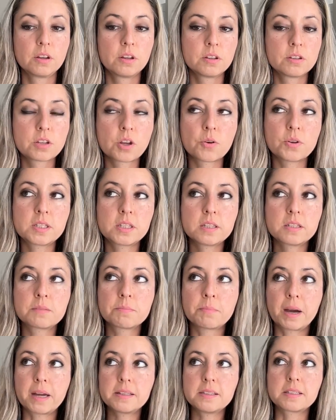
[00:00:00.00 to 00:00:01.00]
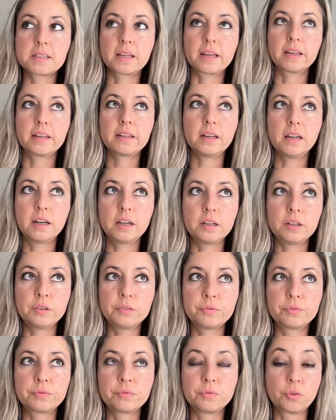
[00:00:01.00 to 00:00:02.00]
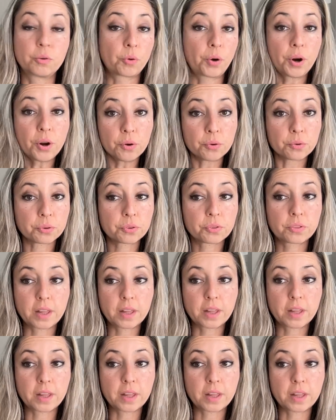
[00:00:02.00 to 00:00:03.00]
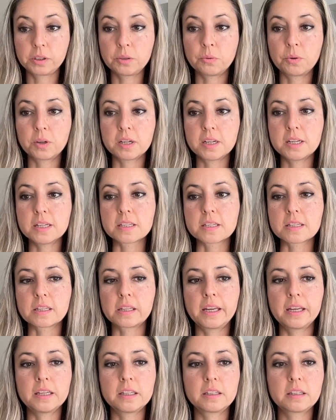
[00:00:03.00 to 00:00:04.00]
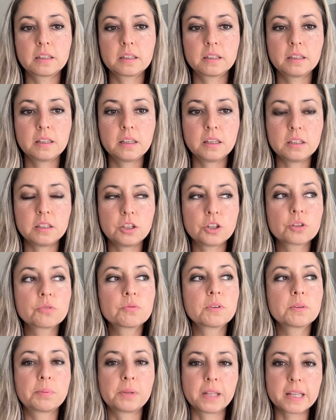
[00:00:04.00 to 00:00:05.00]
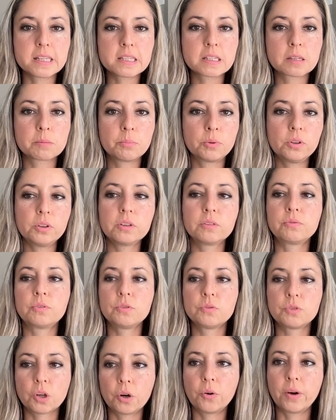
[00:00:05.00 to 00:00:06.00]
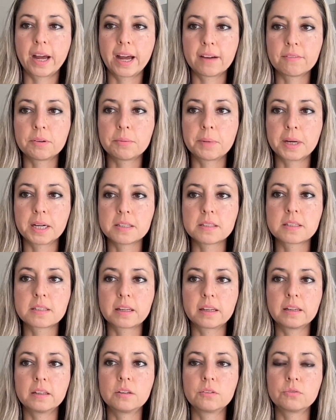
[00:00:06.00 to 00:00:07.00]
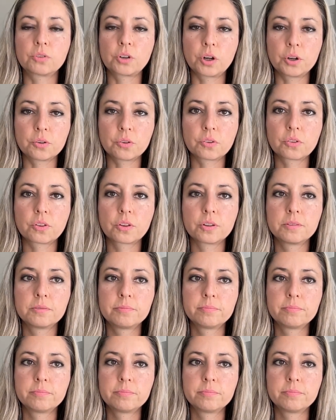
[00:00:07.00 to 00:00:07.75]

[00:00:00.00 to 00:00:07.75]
So it's this mindset of growth. That's really what it is. Like you're replaceable if you don't have a mindset of growth.